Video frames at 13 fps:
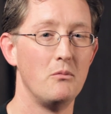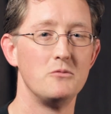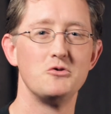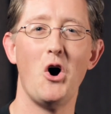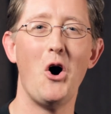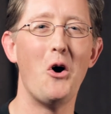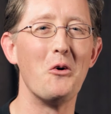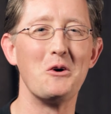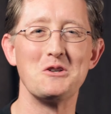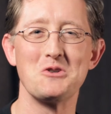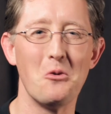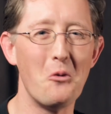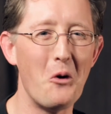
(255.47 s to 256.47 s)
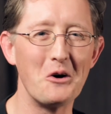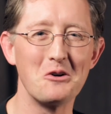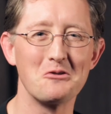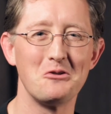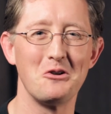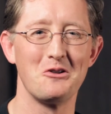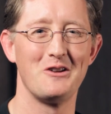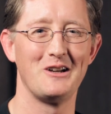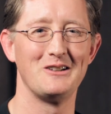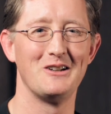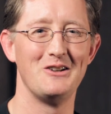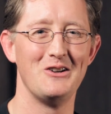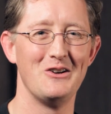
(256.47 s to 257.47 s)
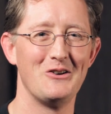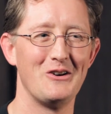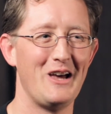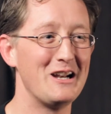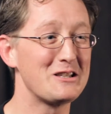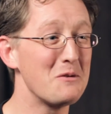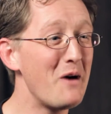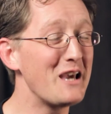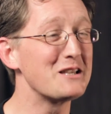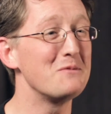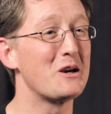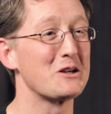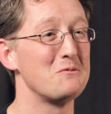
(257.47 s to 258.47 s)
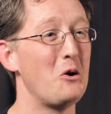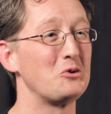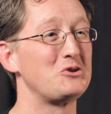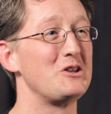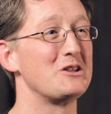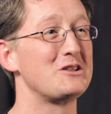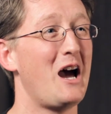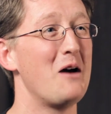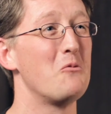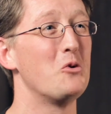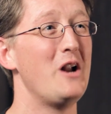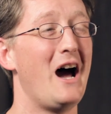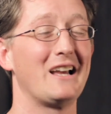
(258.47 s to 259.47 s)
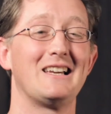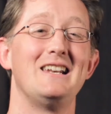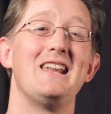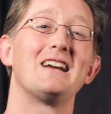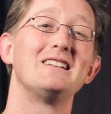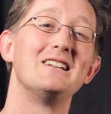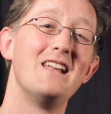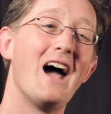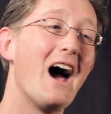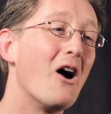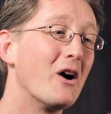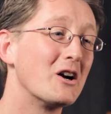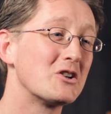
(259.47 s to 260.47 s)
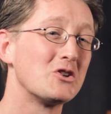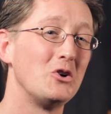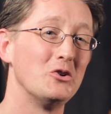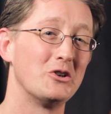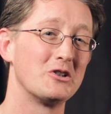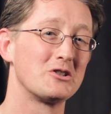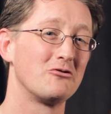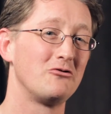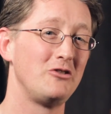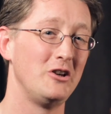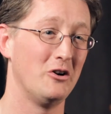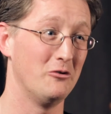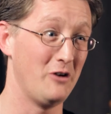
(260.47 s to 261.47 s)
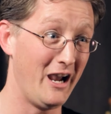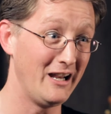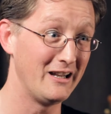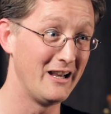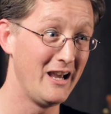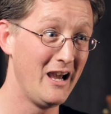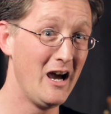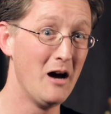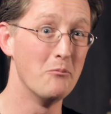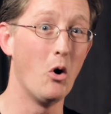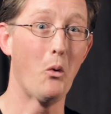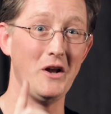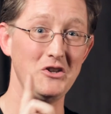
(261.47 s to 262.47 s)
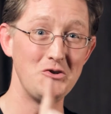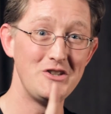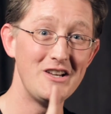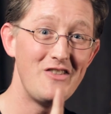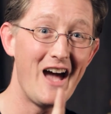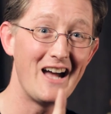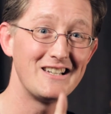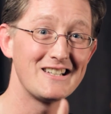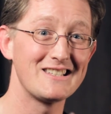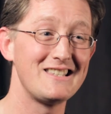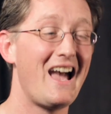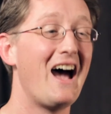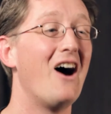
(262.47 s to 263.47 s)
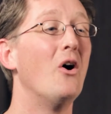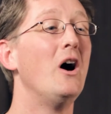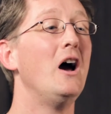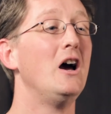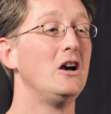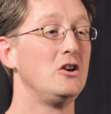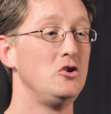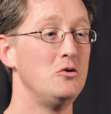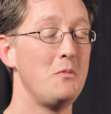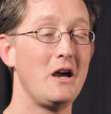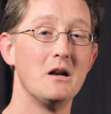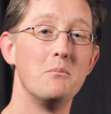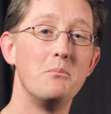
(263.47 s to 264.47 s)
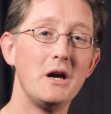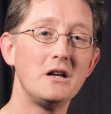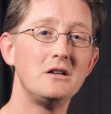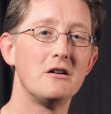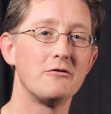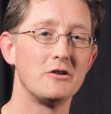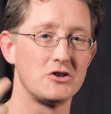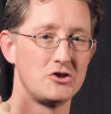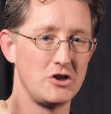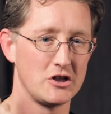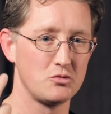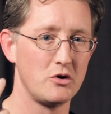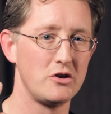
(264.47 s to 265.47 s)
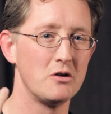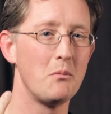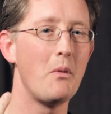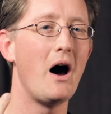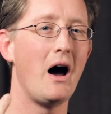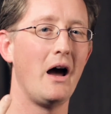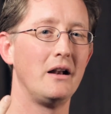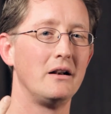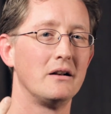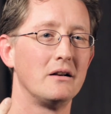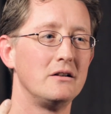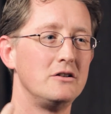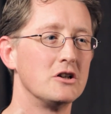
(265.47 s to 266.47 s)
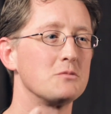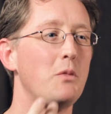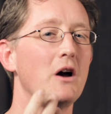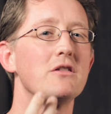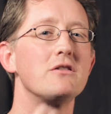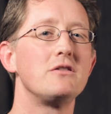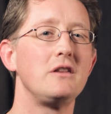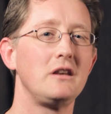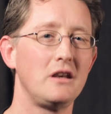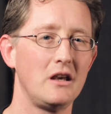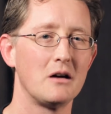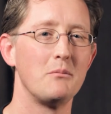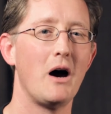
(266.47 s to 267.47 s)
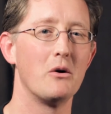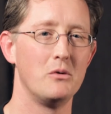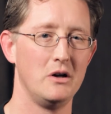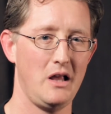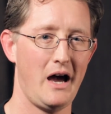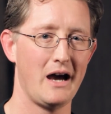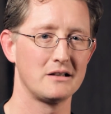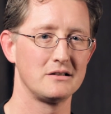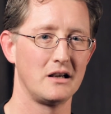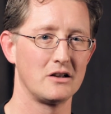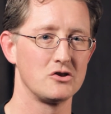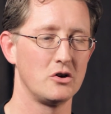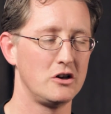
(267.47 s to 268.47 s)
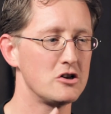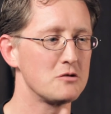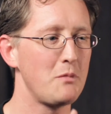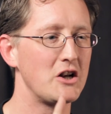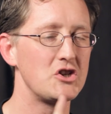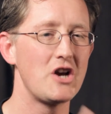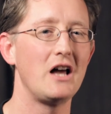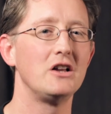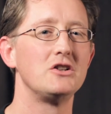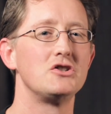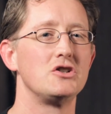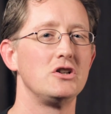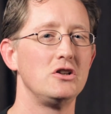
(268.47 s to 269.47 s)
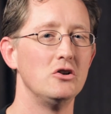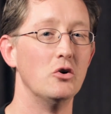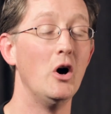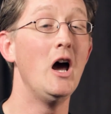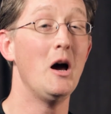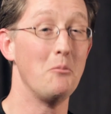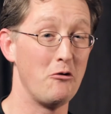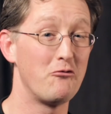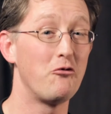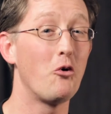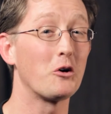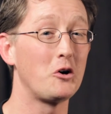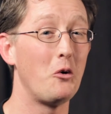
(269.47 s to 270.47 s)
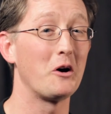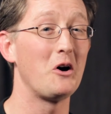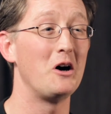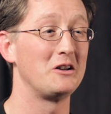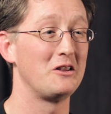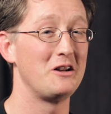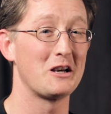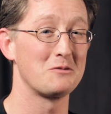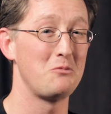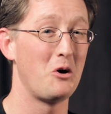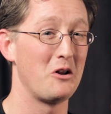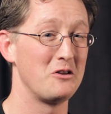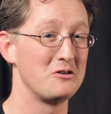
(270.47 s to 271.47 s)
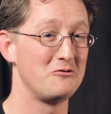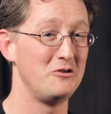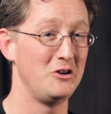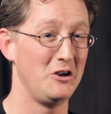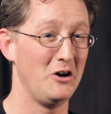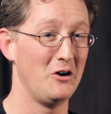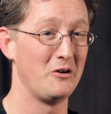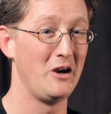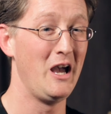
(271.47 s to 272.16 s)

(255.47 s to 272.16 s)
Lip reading: It's always a wonderful thing to do. And it's amazing because most of the time we're not connected to how our shoulders feel, right? But when you did that just now, you made a big difference just with your mind, just by thinking about relaxing. And so here's my challenge to you before going on to the next part of this video.